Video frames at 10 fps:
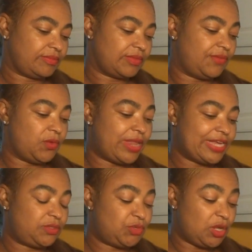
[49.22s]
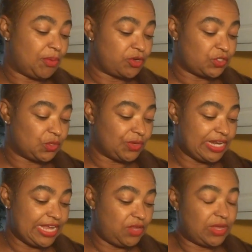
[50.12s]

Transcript: If you'd like to book a personal reading,